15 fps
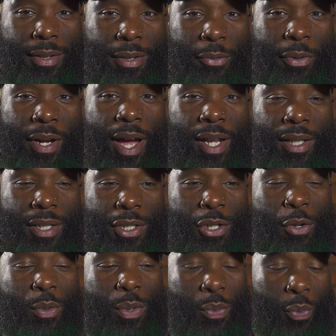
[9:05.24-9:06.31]
The reality
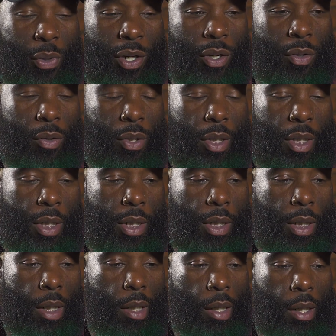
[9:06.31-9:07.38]
show is real.
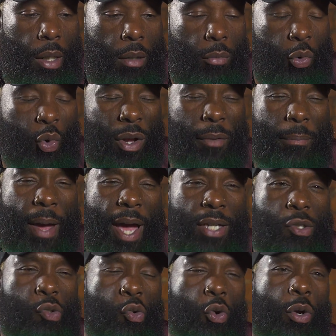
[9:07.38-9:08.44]
Quick
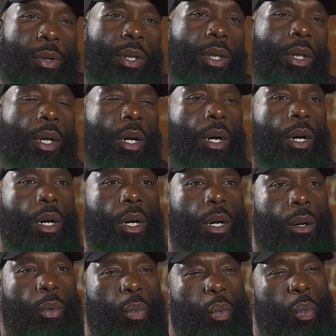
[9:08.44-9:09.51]
backstory,
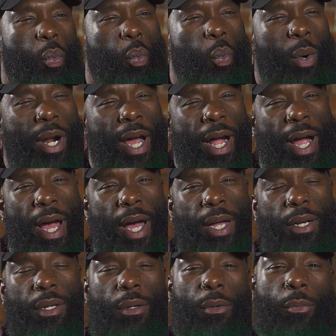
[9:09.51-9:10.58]

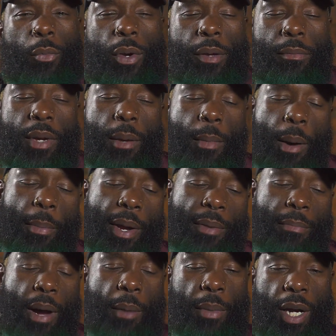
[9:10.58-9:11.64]
when me and my
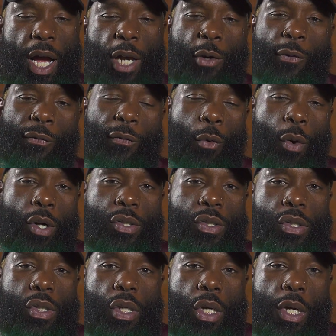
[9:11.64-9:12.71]
baby mama got
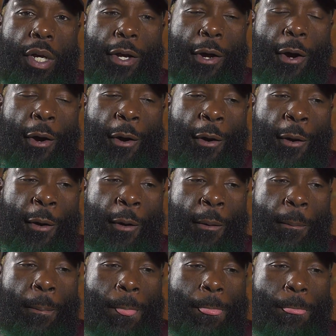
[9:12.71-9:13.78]
divorced,
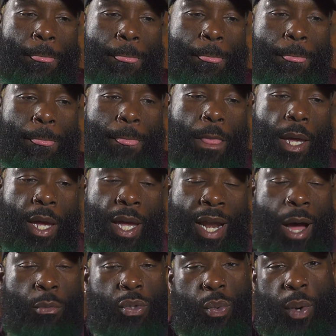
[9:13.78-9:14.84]

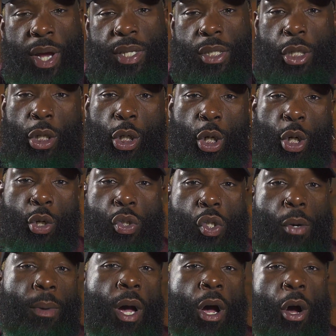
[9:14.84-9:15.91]
and I was raising the girls
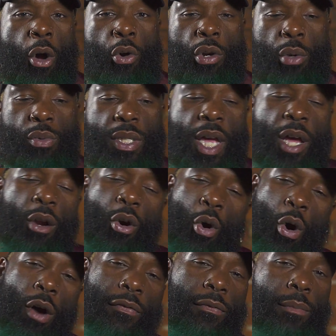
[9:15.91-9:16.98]
on my own, it was kind of
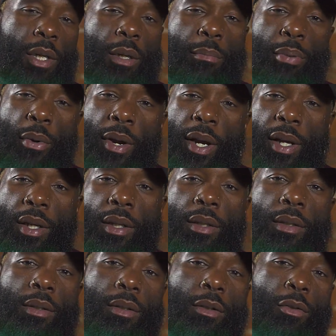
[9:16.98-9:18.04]
hard for me to
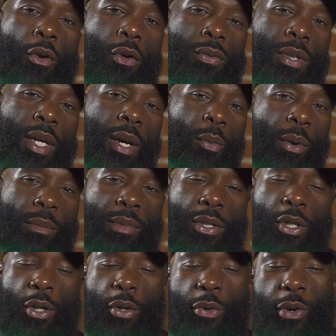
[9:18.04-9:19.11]
bring, you know what I'm saying, women
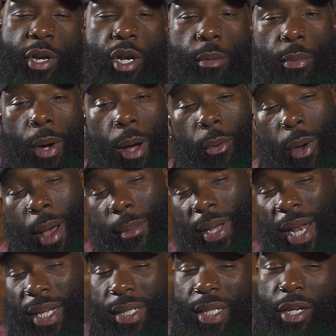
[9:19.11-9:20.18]
to the crib. Well, I
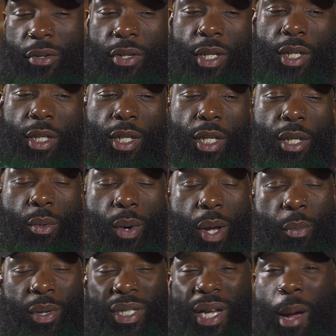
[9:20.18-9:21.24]
mean, I still did it
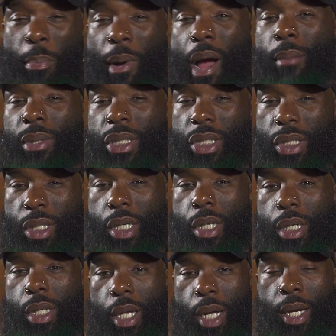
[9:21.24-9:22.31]
anyway, which I probably
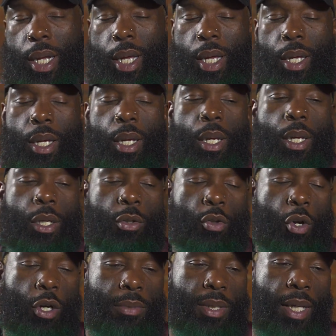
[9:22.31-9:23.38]
shouldn't have done that.
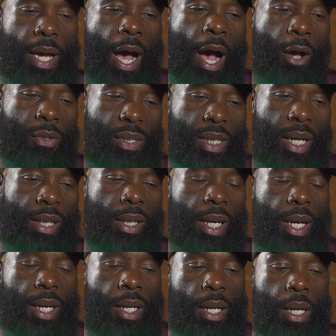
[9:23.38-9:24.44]
You know what I'm saying? I'll say
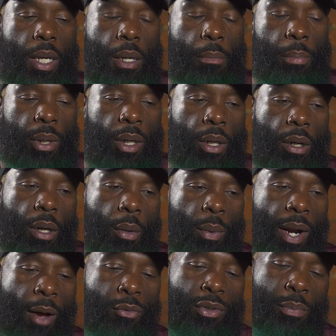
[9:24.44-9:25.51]
that. But
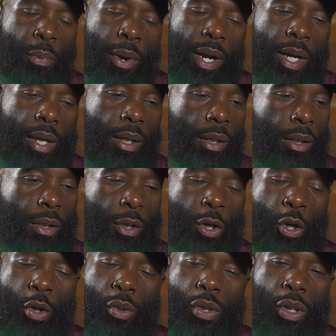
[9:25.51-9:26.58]
when I was bringing
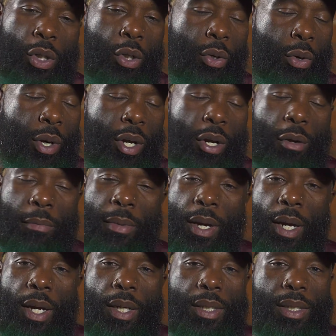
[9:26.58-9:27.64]
girls to the crib,
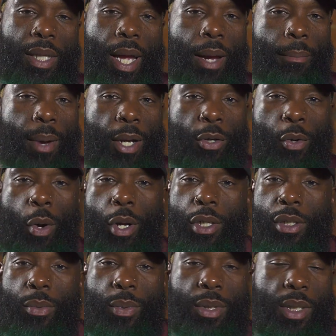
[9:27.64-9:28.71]
man, it's like my
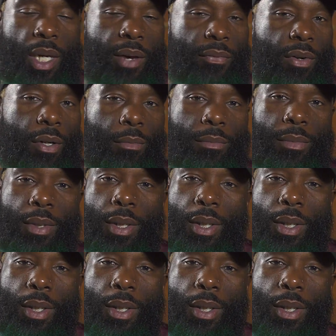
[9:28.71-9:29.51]
daughters was giving them